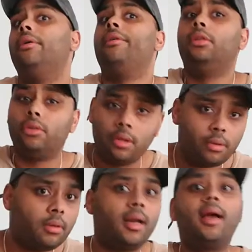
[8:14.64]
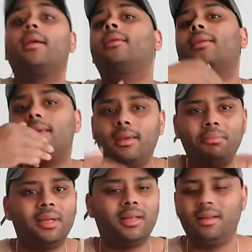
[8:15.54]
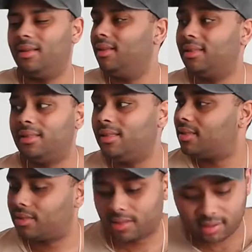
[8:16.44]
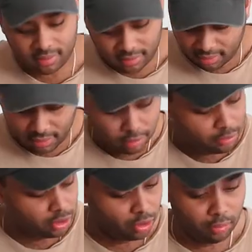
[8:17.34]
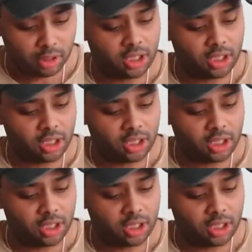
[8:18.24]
you know, like keep it. This consumer